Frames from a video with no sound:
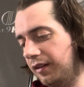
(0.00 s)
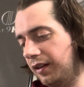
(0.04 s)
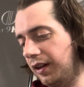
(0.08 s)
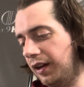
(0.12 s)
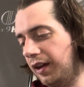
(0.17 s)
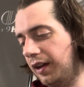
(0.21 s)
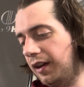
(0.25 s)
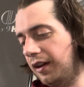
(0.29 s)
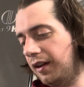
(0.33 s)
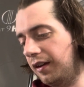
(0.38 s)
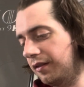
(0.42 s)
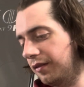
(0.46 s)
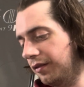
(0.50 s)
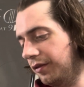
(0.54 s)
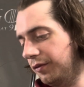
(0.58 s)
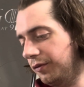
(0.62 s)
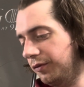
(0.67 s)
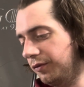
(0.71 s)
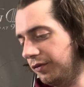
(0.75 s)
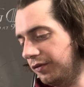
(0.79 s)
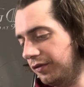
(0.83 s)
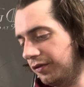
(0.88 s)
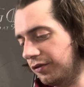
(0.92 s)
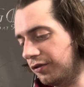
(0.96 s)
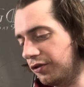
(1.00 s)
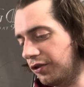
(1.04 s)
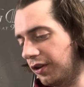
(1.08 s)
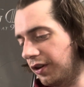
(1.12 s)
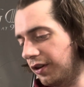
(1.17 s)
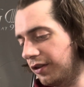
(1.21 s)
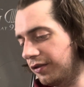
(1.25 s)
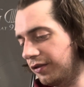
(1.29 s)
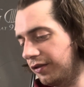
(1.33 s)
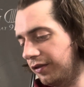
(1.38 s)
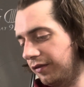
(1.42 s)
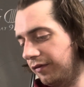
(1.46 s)
I don't know who's in
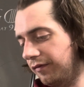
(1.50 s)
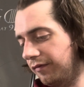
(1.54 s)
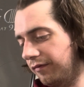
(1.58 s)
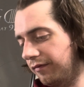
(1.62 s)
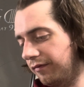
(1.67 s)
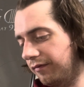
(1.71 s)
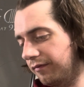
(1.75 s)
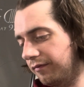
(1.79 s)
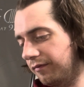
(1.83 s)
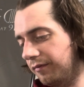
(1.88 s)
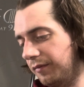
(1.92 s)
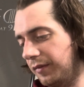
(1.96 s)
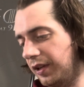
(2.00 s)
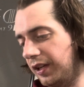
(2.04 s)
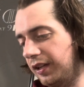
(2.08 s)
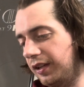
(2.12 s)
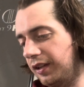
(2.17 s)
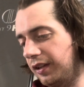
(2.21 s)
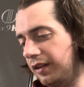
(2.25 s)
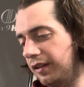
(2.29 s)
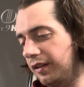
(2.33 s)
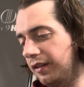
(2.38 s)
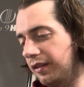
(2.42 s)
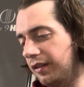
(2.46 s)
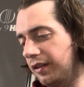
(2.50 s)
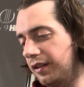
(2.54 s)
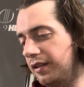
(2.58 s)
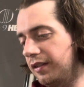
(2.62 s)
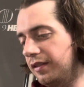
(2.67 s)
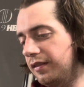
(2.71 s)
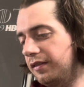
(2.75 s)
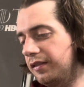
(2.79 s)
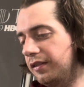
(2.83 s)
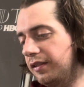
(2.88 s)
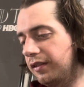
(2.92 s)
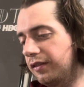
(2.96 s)
charge of making
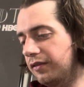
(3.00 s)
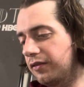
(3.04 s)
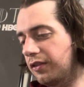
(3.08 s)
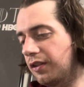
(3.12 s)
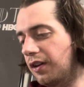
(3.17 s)
these things